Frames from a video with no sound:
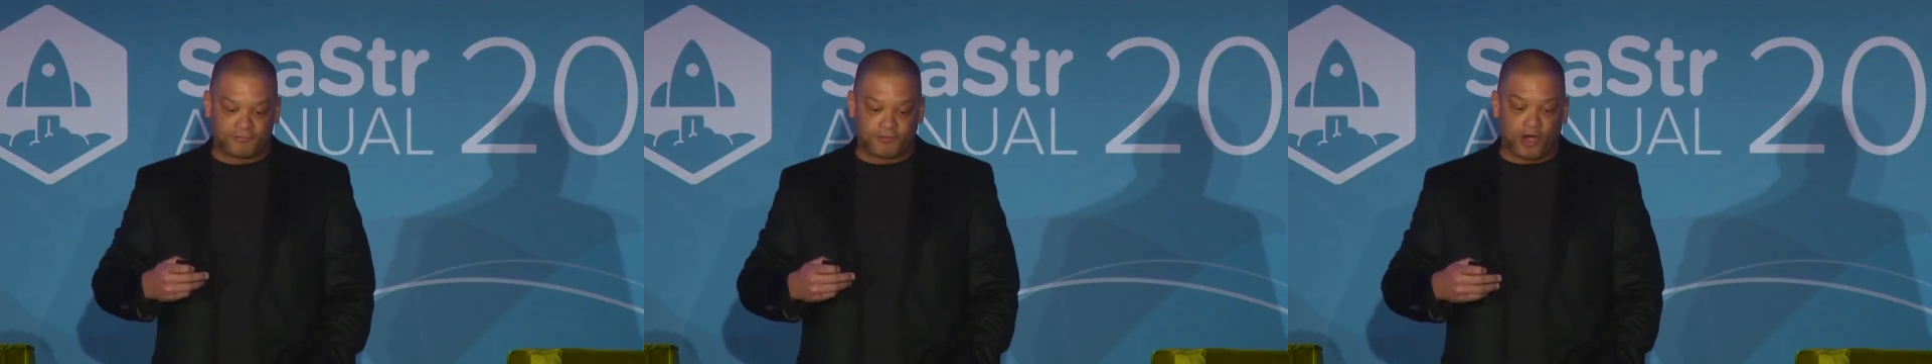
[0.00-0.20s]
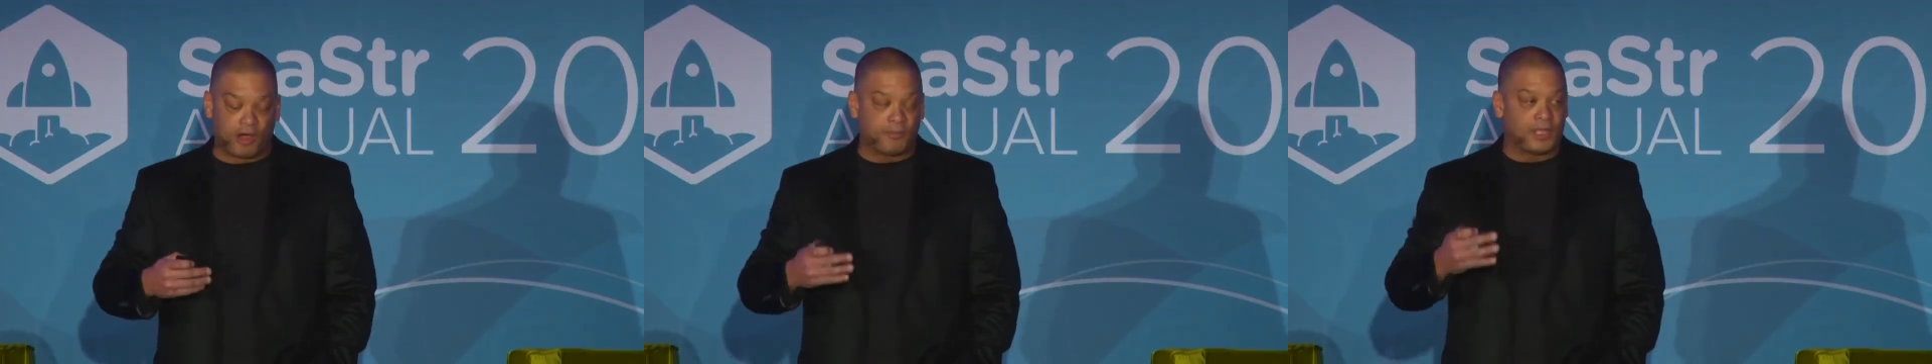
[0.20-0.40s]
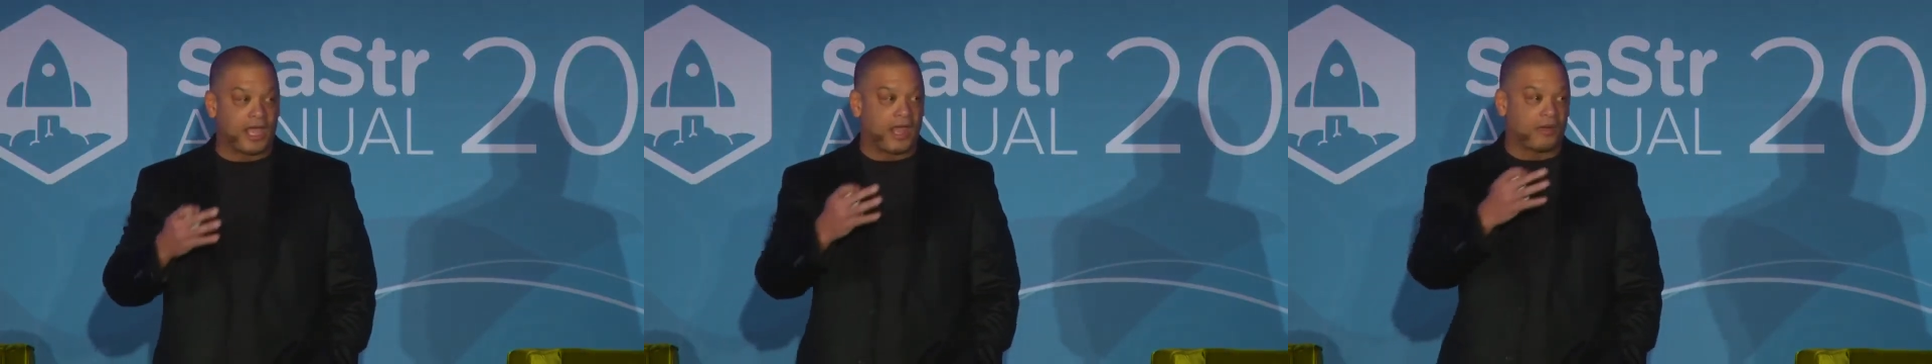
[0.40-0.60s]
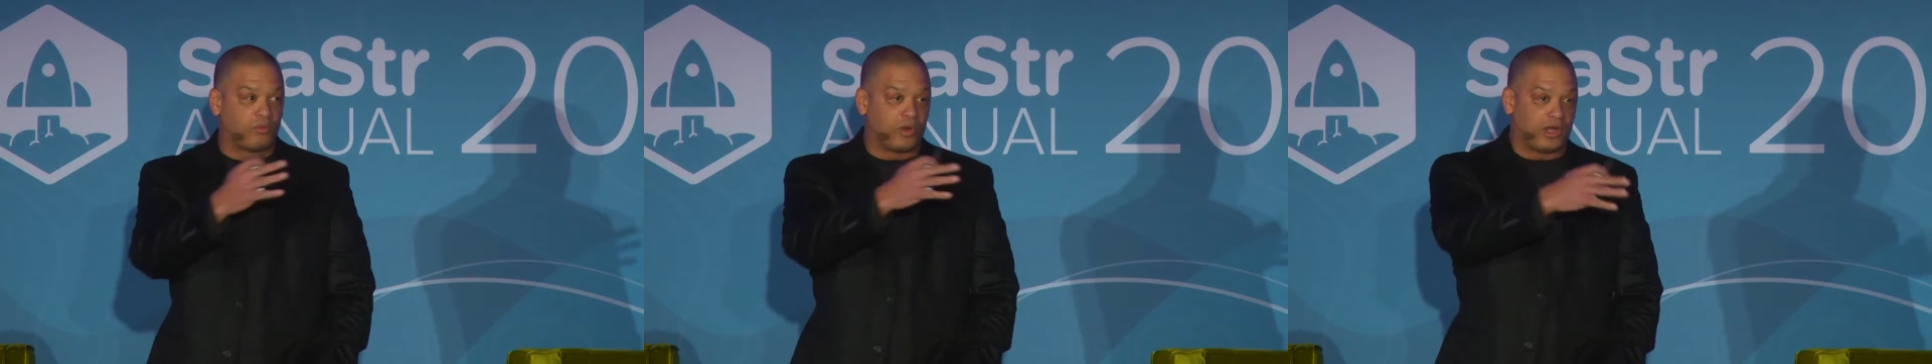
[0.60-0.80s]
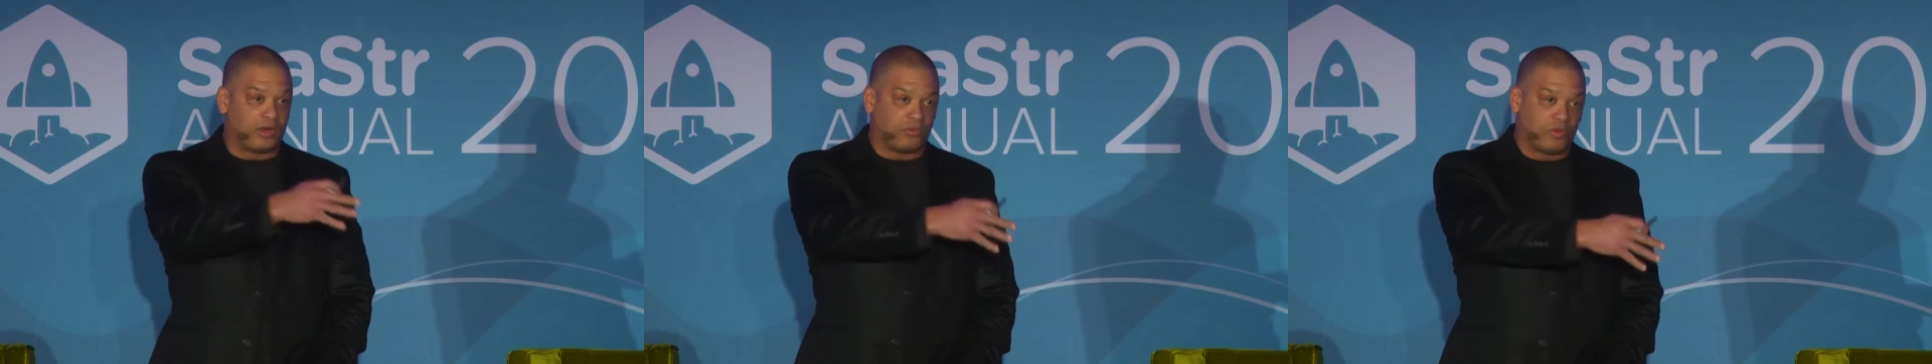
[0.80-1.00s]
far beyond
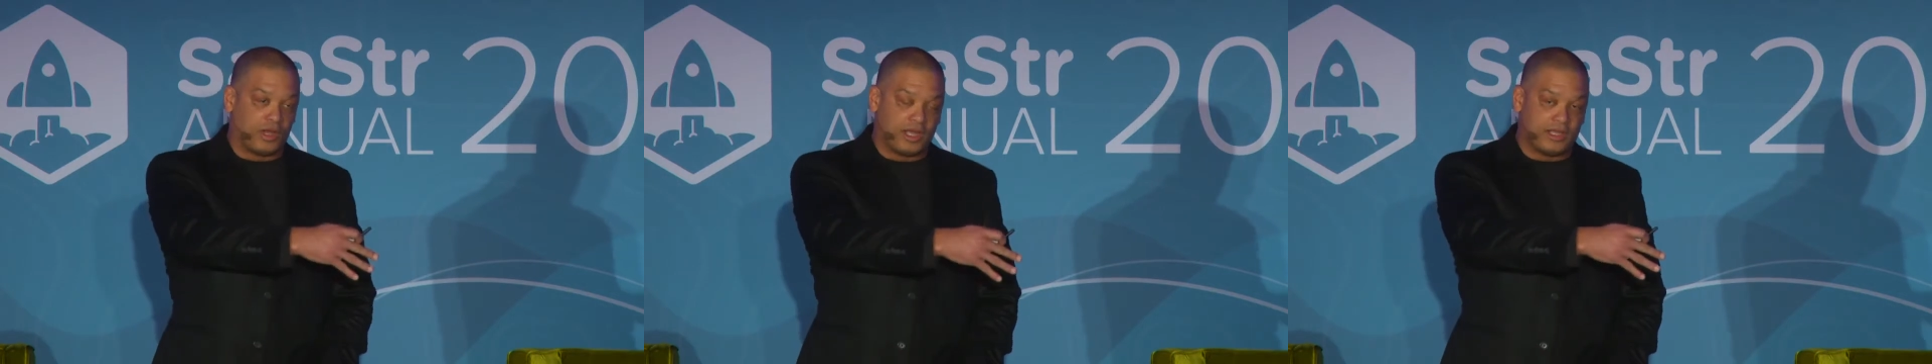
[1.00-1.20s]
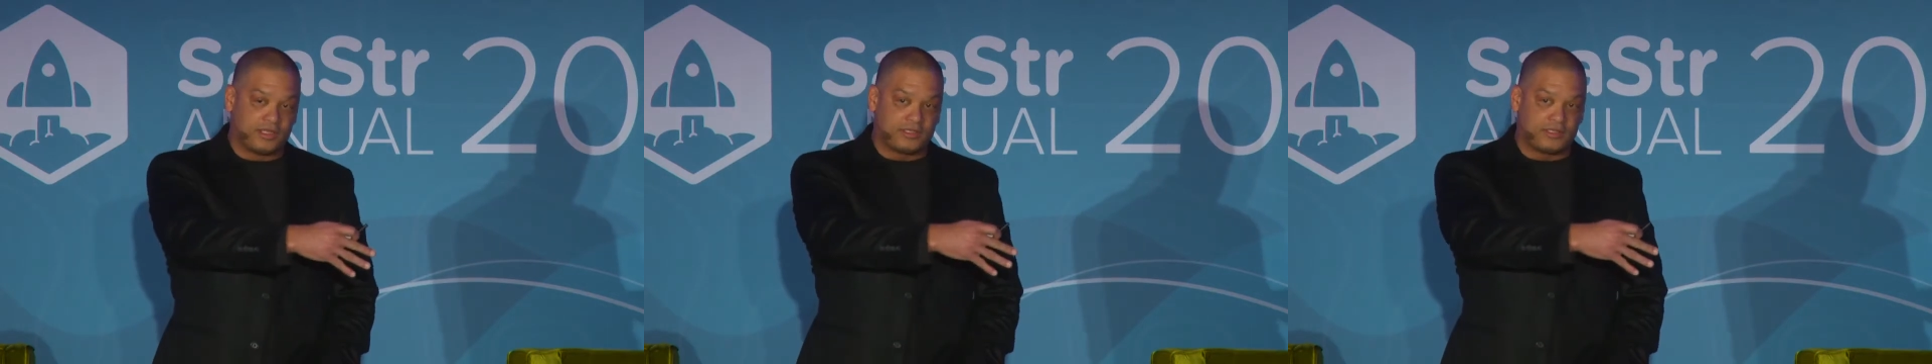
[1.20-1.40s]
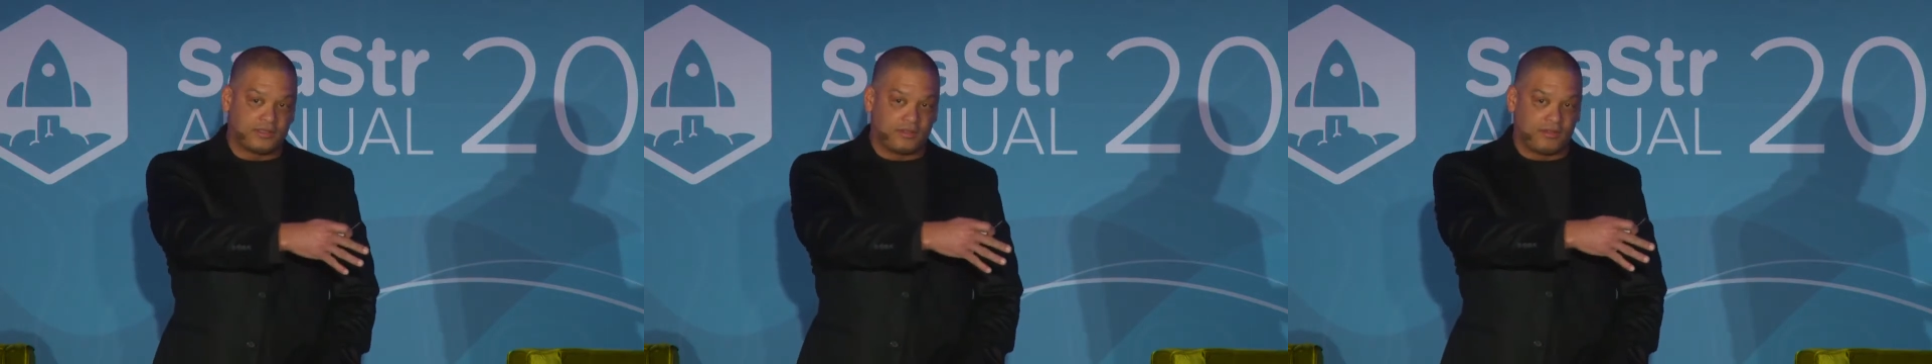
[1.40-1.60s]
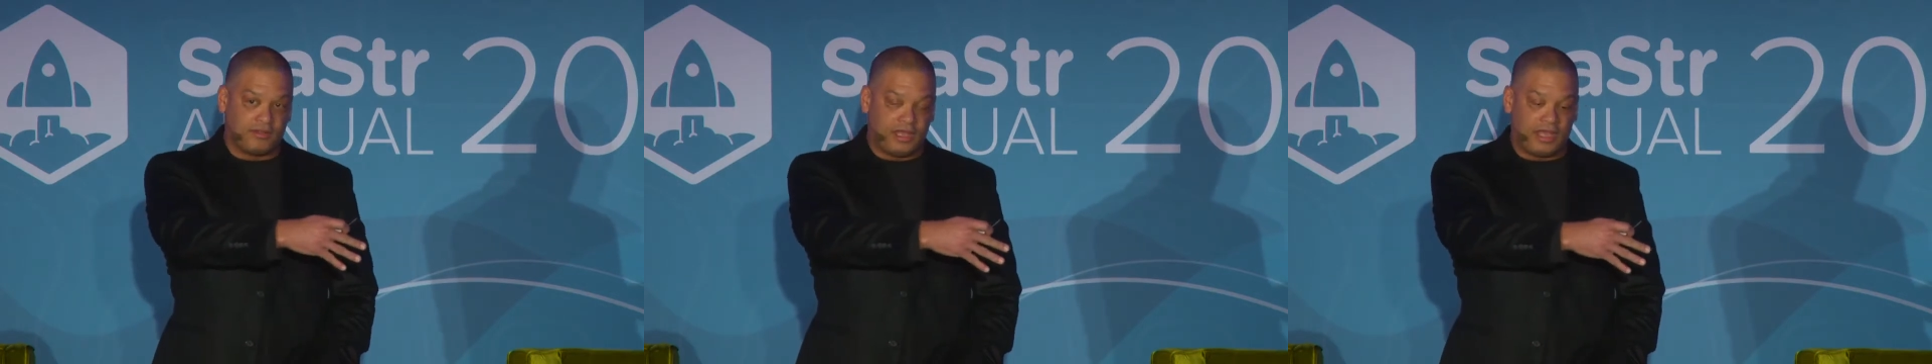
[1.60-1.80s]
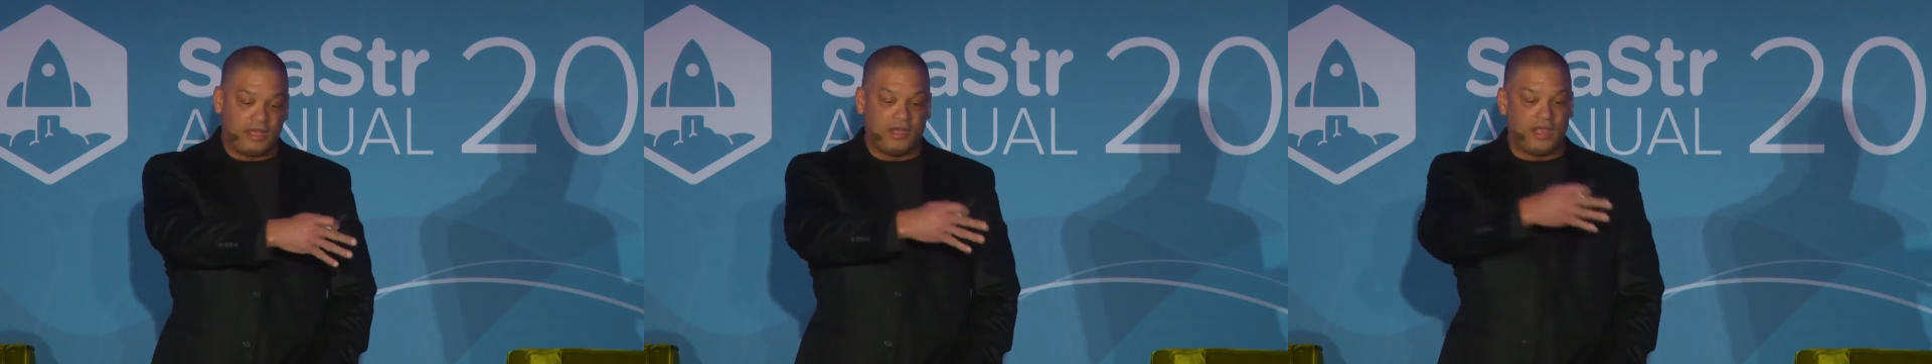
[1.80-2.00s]
where it was
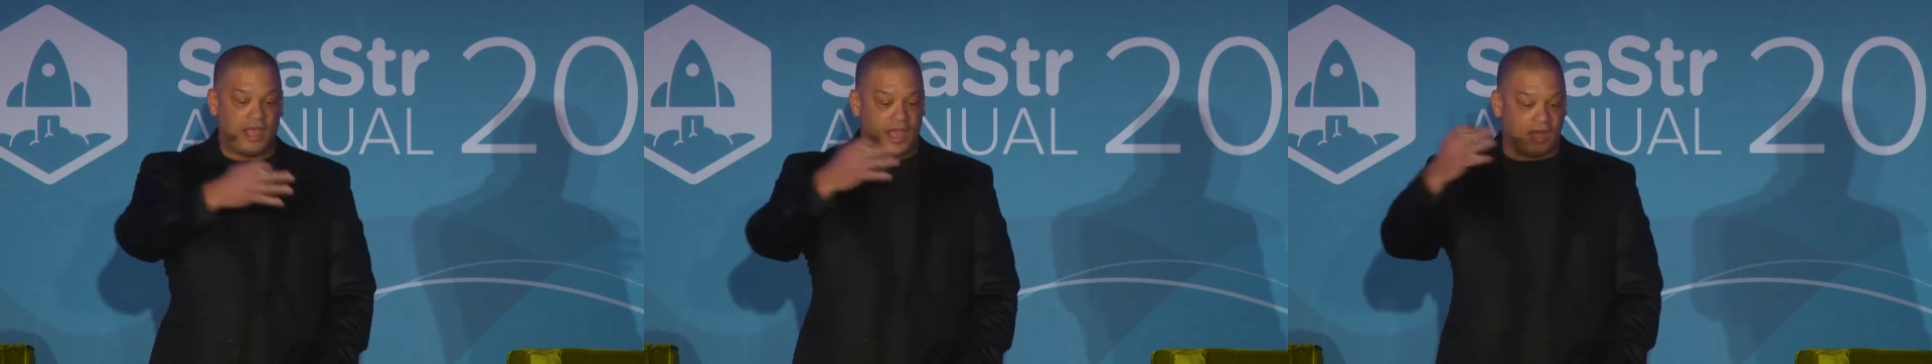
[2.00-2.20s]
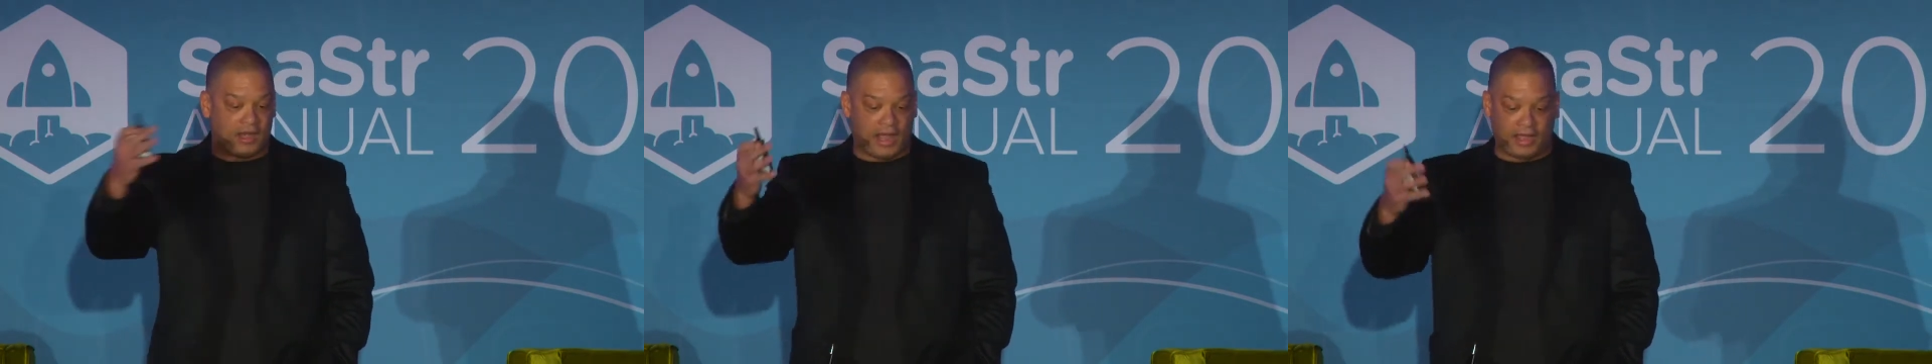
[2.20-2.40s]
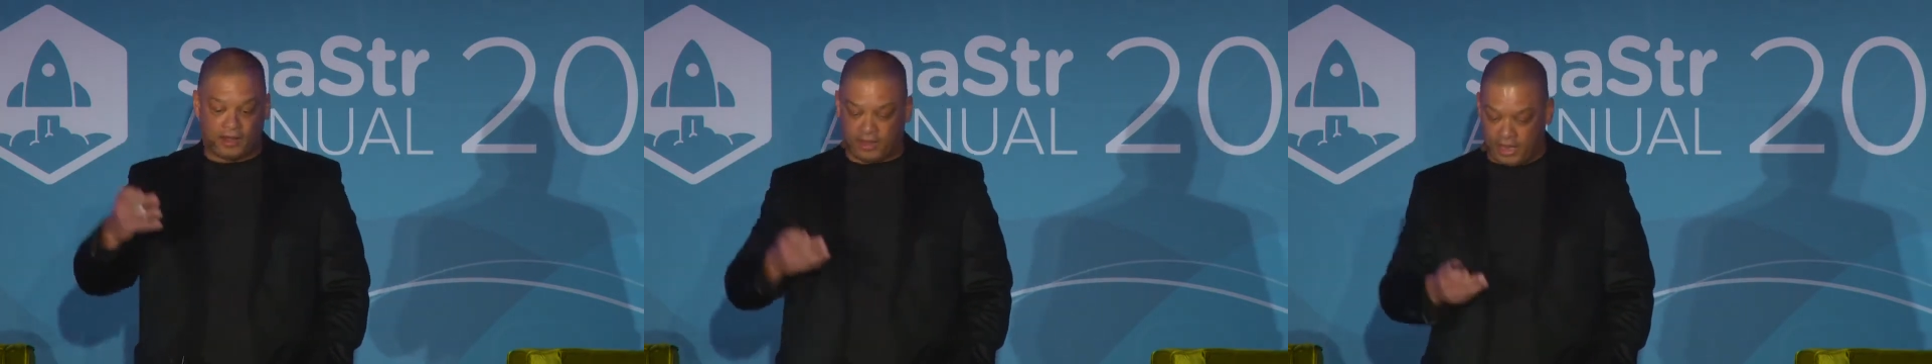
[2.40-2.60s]
then and, I,